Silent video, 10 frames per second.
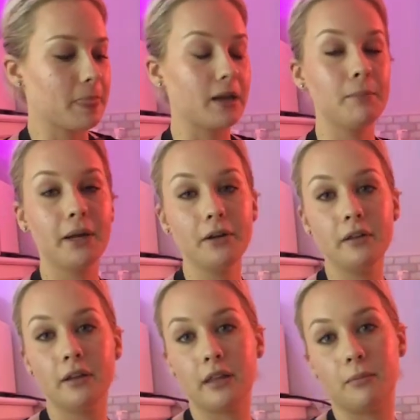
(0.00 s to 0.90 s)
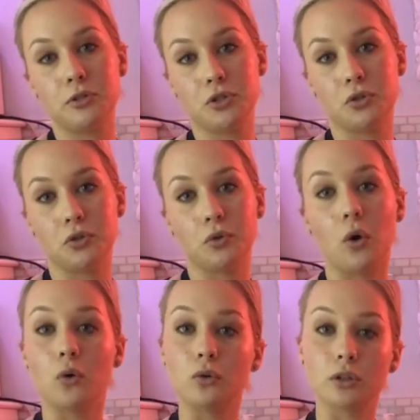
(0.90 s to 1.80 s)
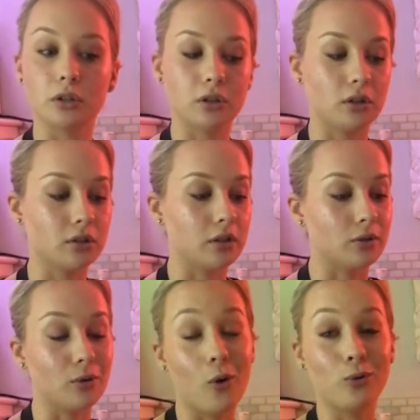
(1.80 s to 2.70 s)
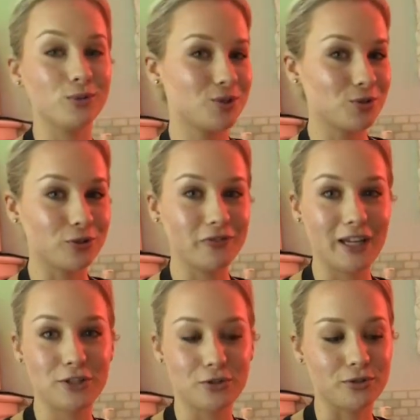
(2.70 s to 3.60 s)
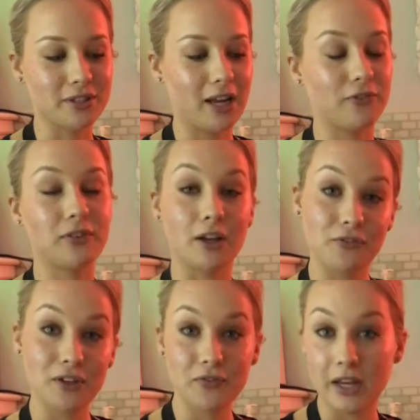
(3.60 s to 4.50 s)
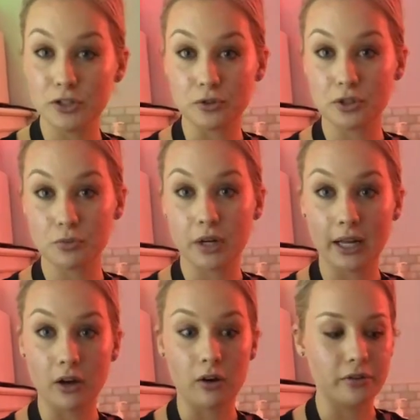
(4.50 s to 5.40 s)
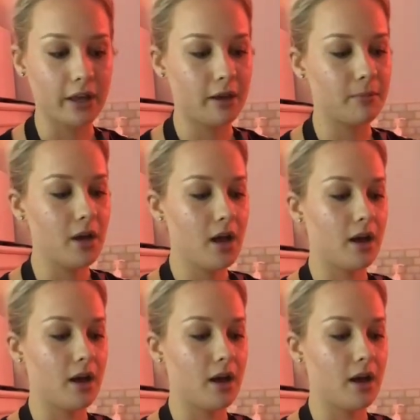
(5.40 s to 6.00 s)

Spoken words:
comparing them to older, old school facials, kind of fluffy facials is what I call them,